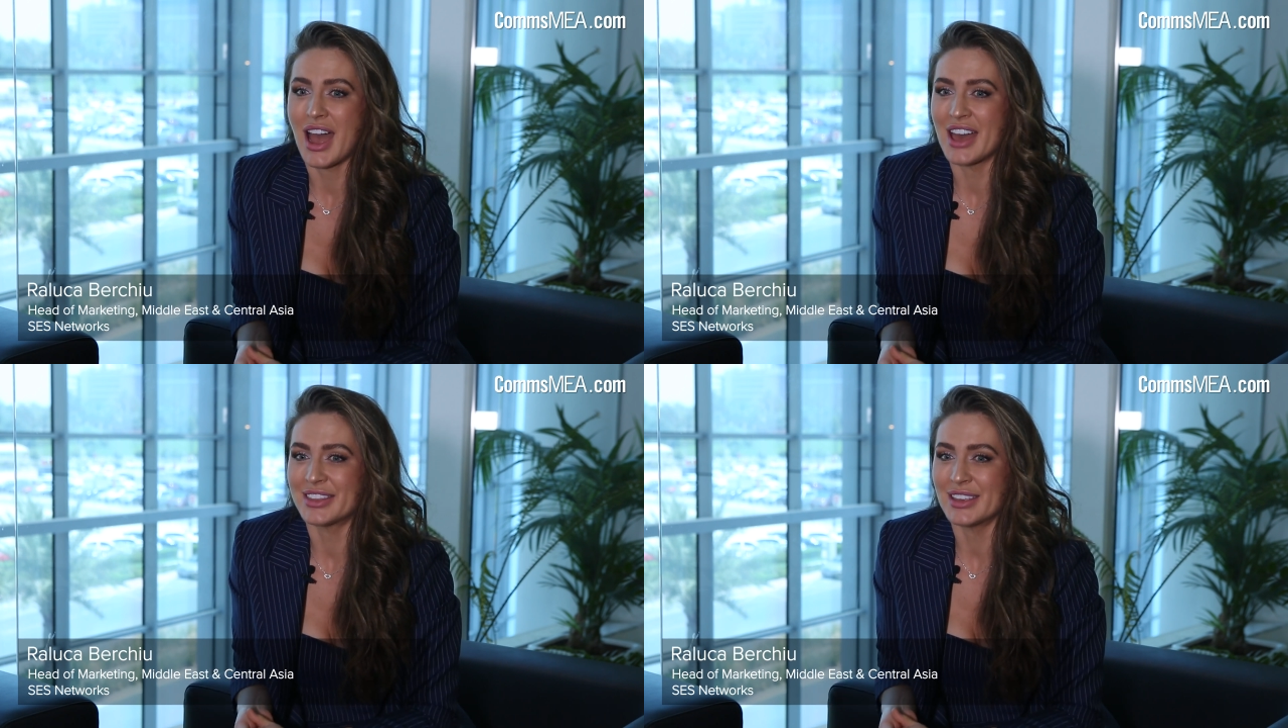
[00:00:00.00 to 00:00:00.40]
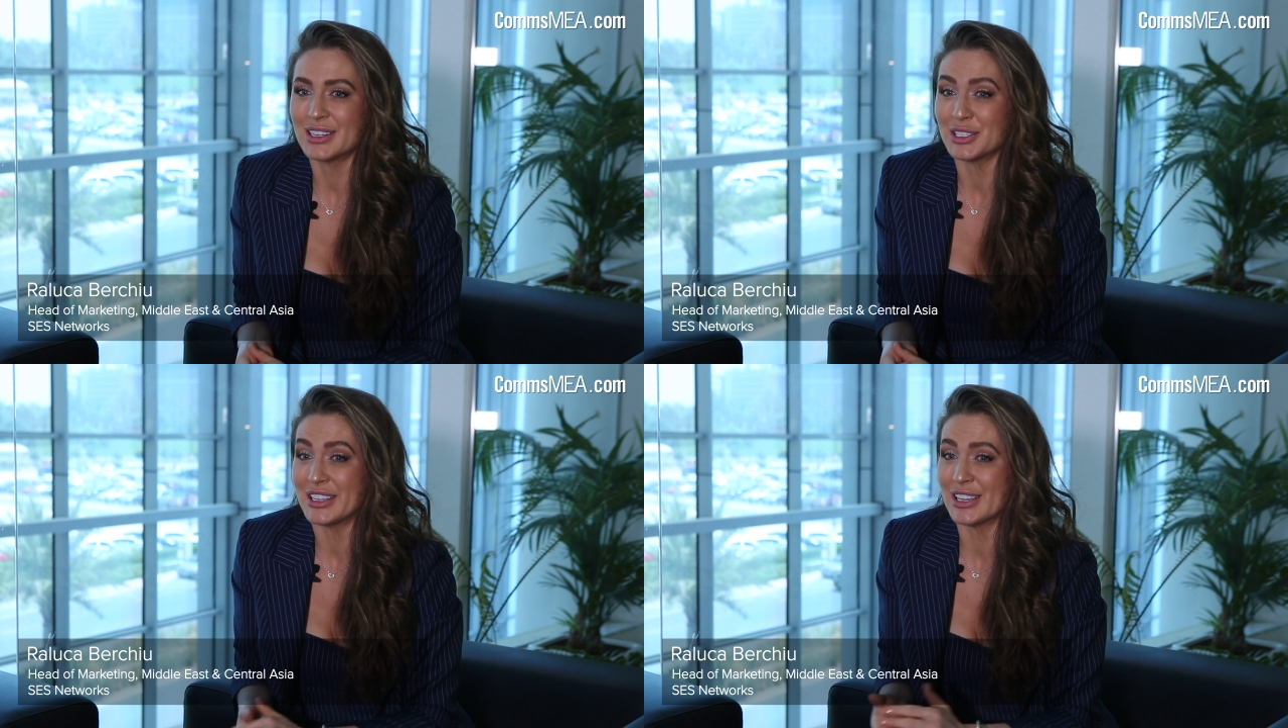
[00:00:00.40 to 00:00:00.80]
I
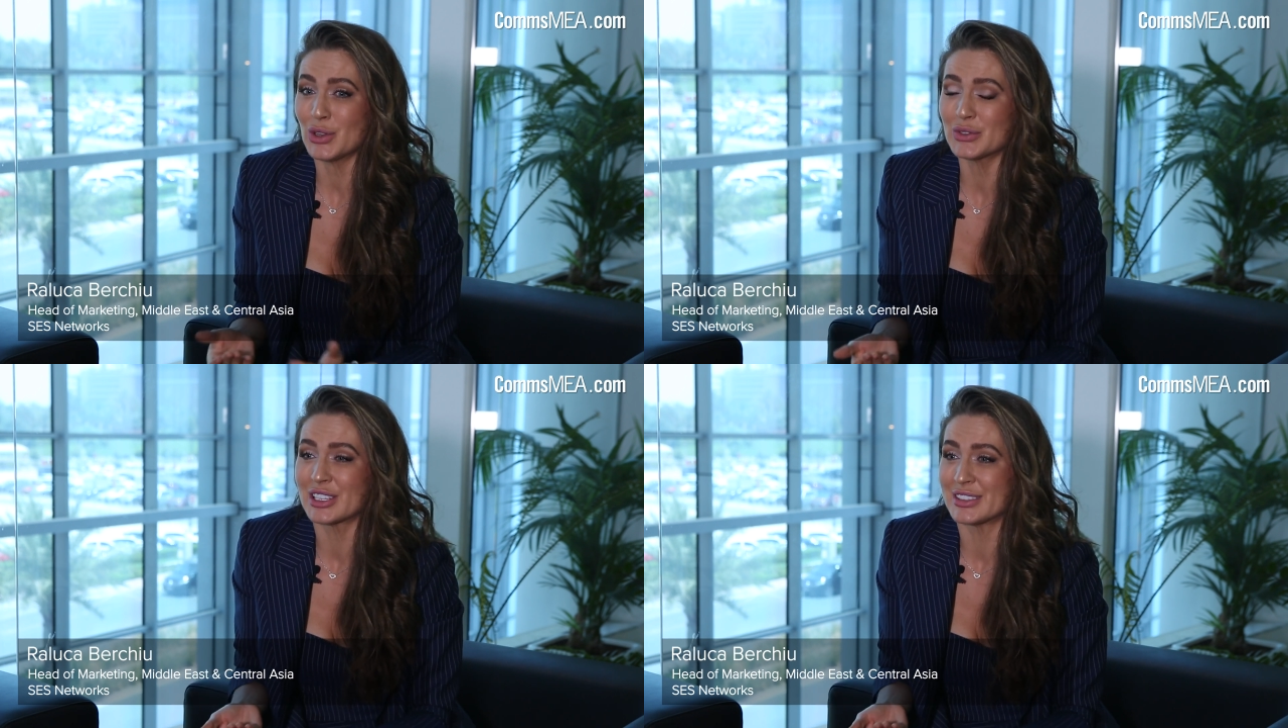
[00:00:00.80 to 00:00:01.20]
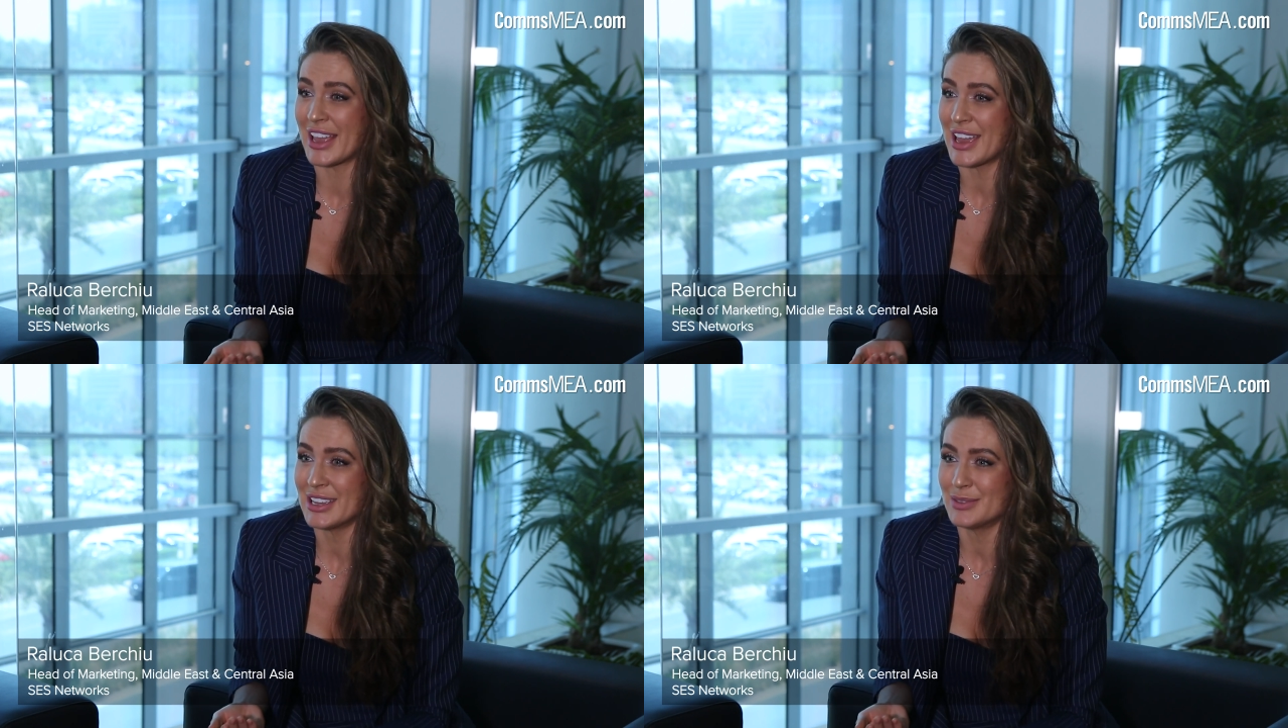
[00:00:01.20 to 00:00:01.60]
think at the end of the
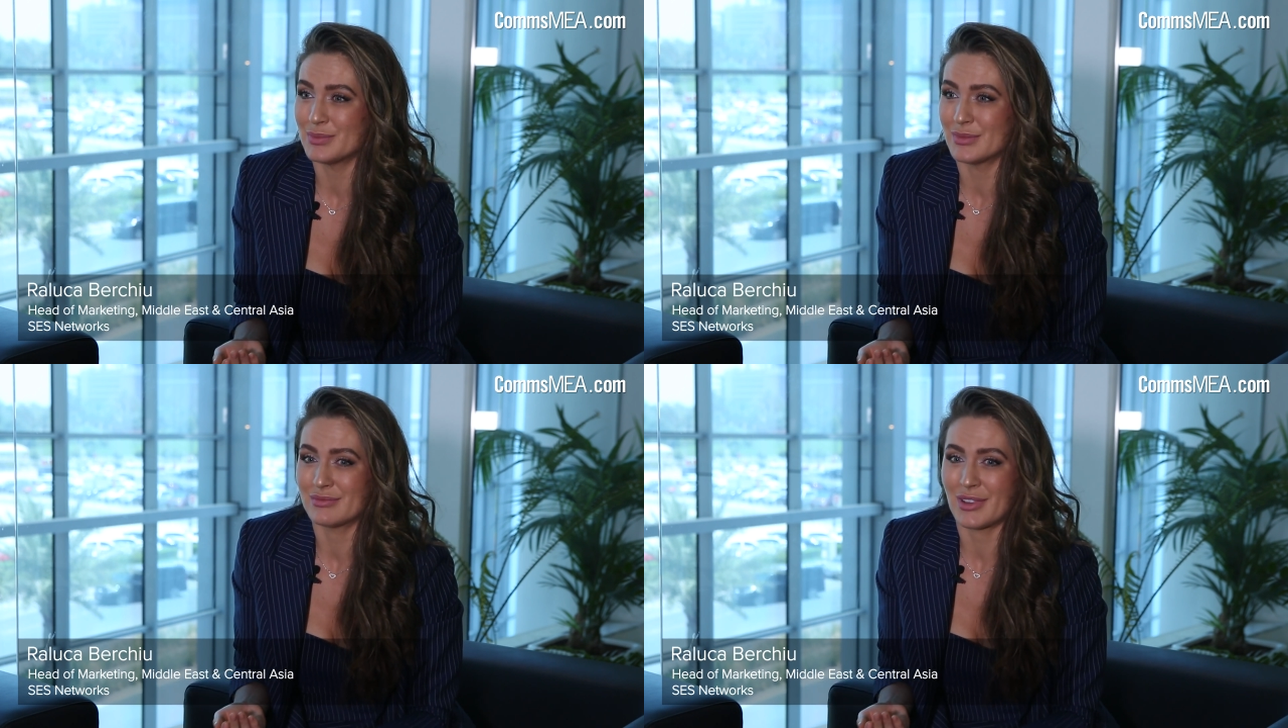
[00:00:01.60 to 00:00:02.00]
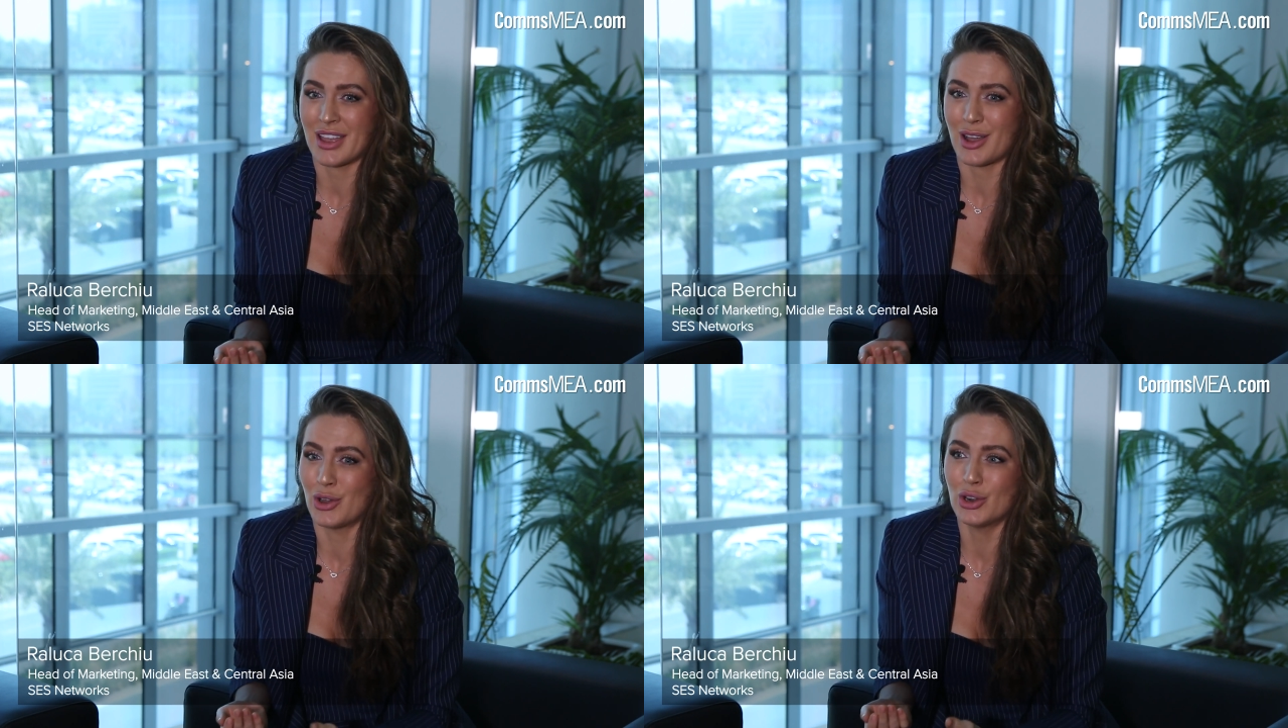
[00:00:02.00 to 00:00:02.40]
day,
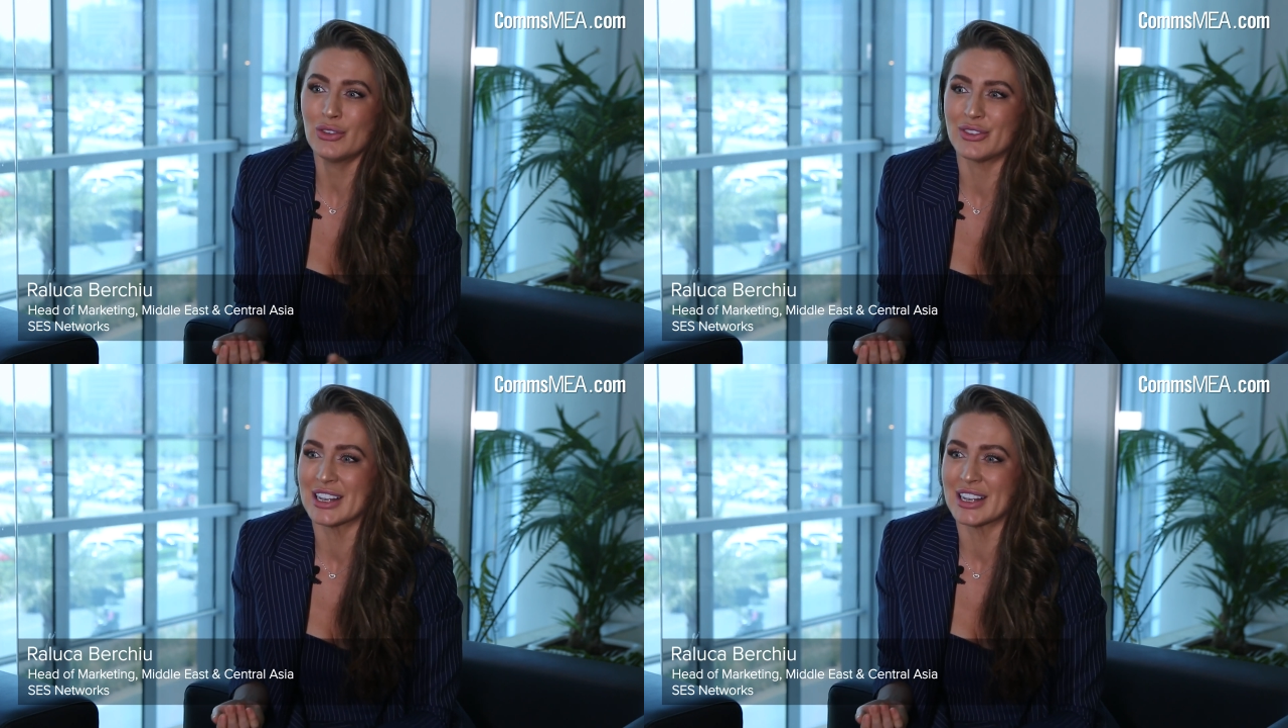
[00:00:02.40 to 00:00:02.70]
all of